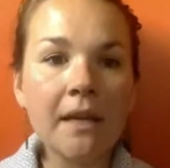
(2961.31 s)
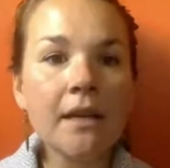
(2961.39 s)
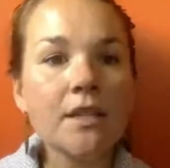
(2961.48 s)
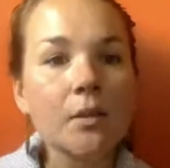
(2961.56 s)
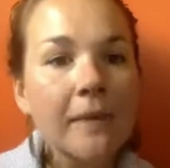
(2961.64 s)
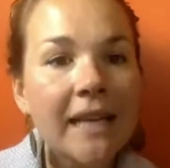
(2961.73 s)

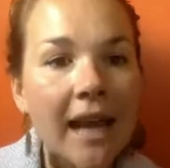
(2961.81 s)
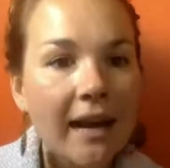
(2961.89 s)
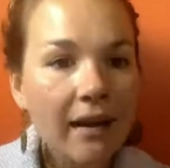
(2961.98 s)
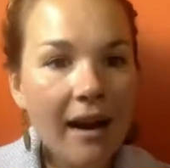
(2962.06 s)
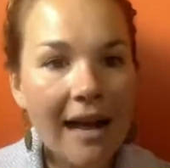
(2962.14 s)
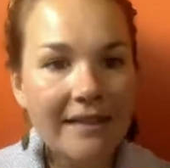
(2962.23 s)
So Meet
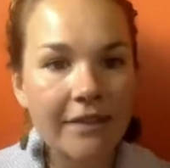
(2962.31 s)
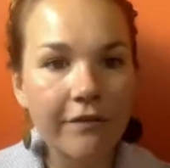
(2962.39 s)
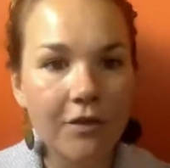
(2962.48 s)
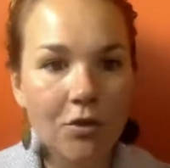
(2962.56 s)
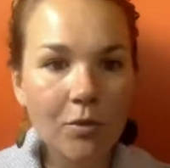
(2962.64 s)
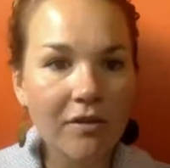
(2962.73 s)
Edgar has a
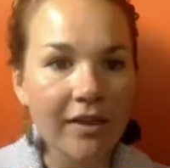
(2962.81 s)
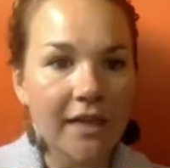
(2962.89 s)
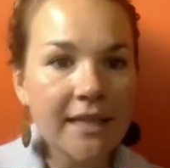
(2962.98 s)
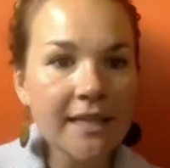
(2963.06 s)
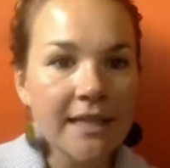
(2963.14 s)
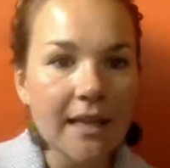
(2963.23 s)
few of
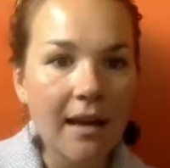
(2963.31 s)
these.